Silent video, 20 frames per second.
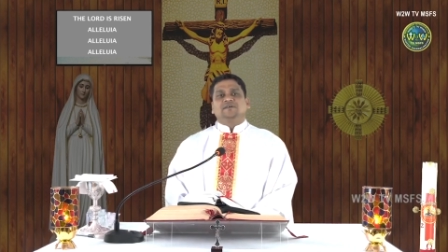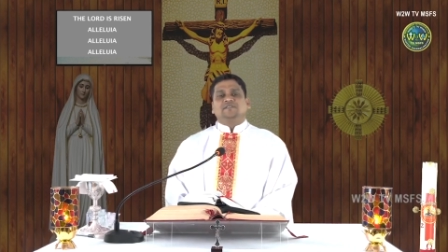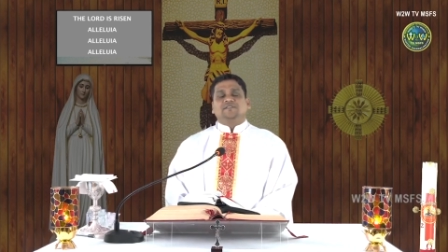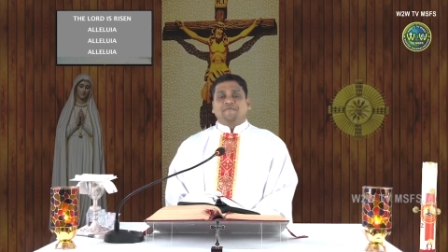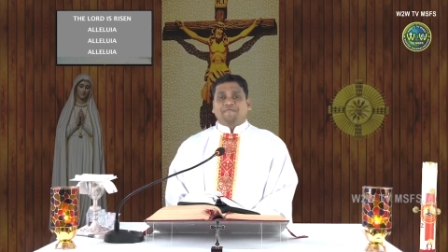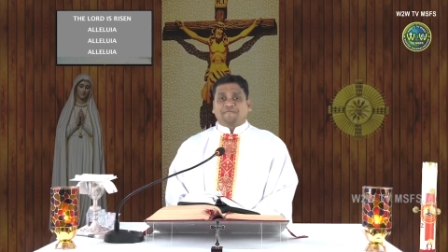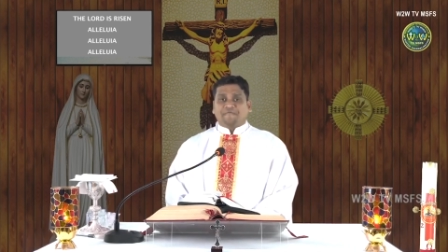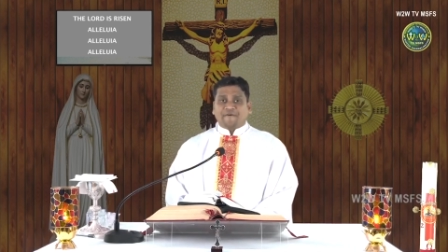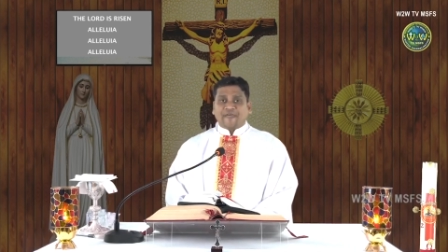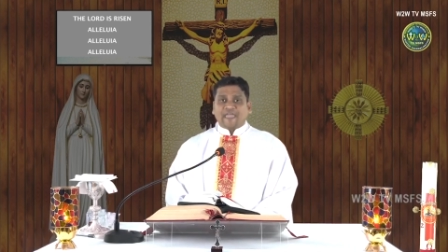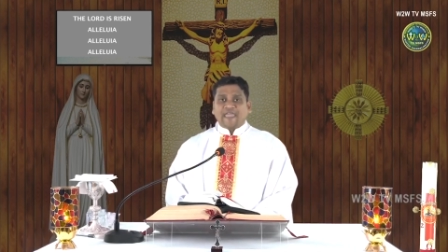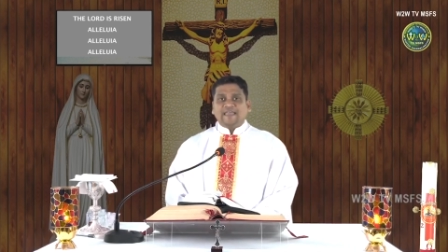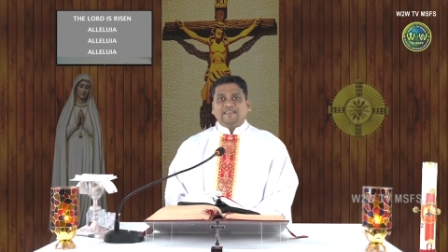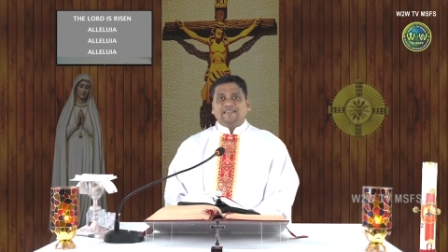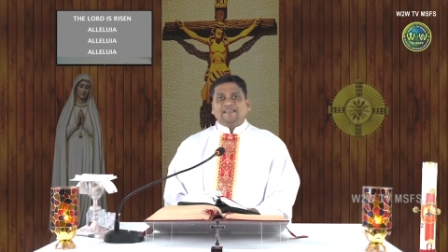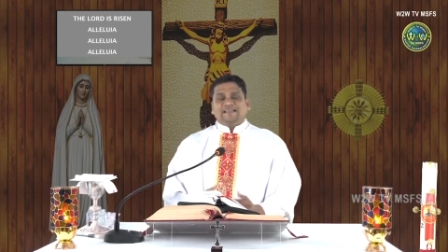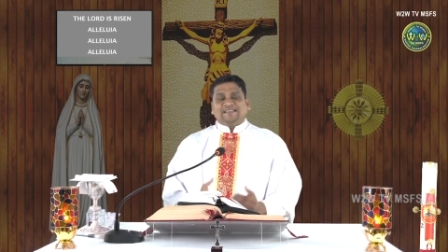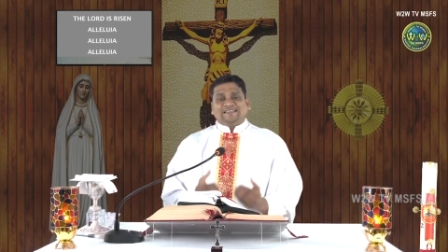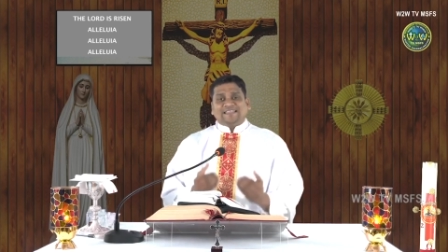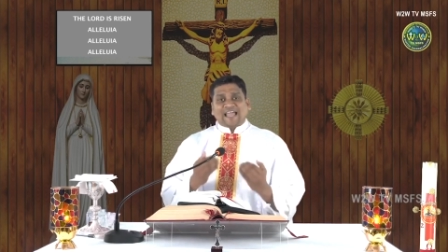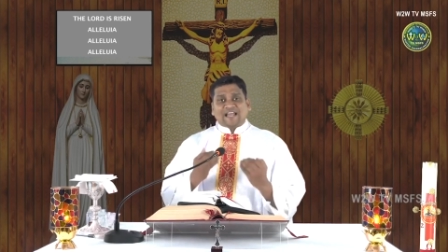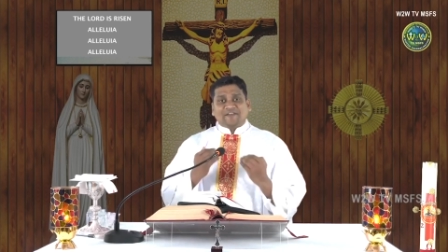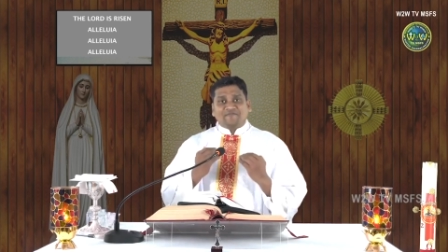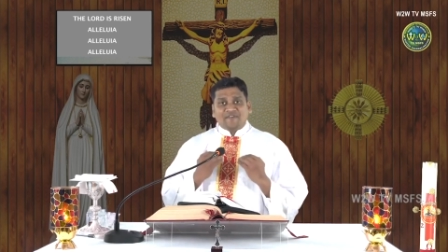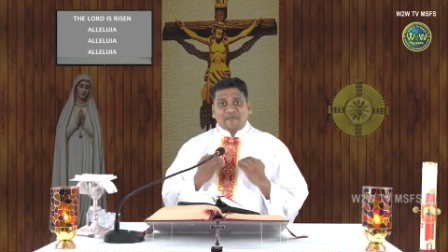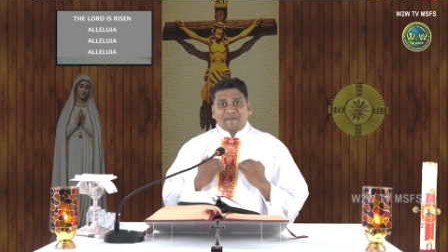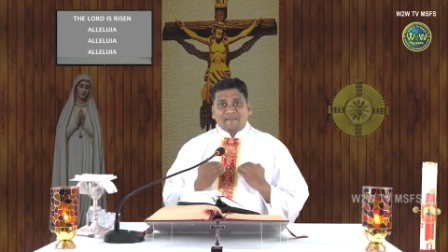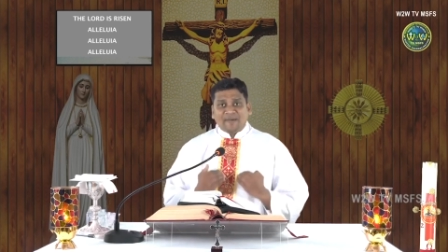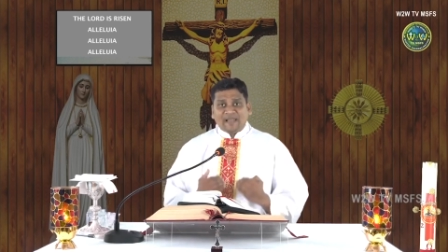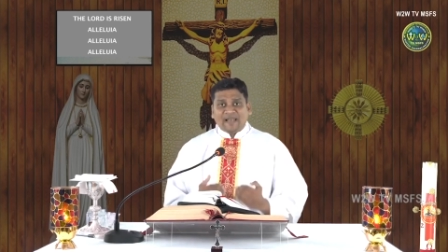the faith that
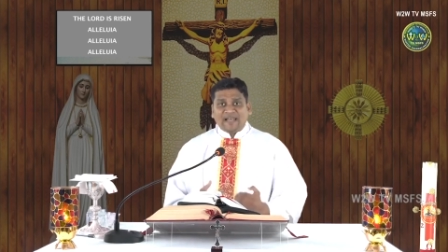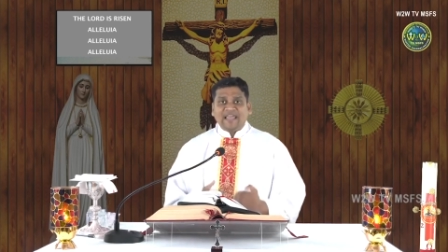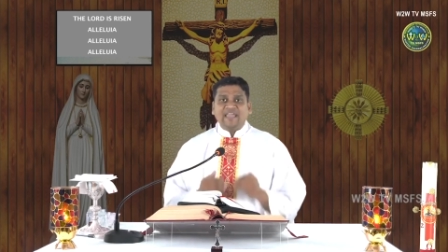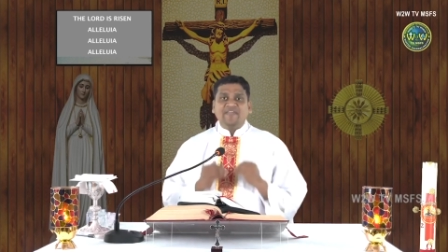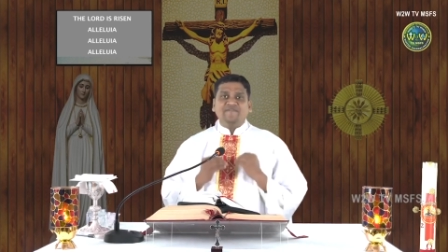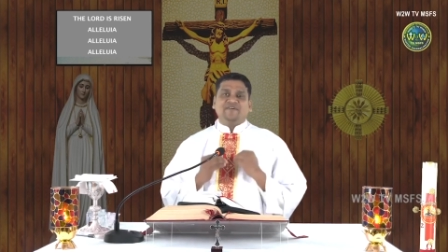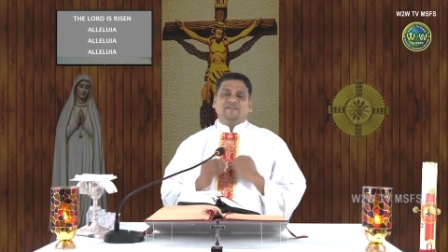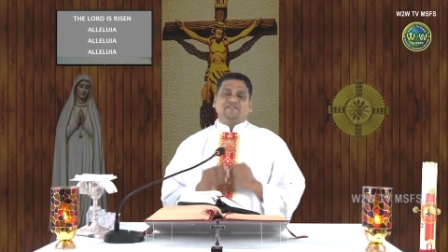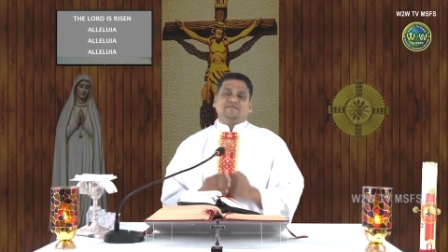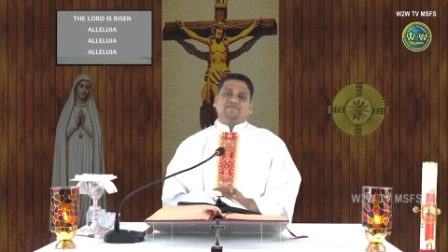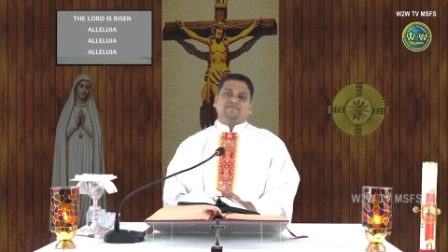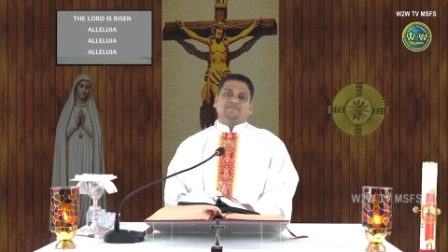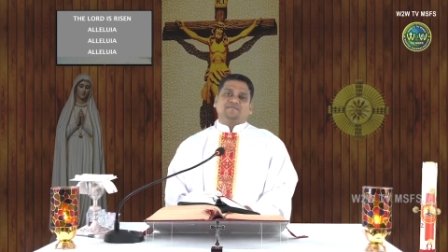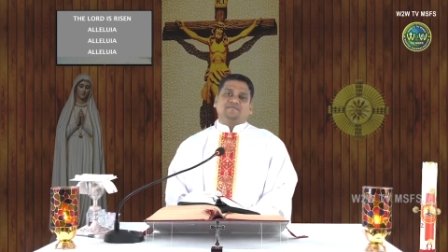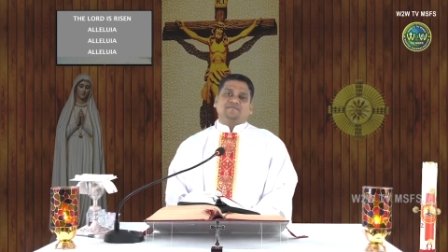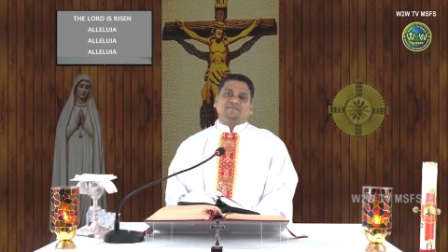we believe in.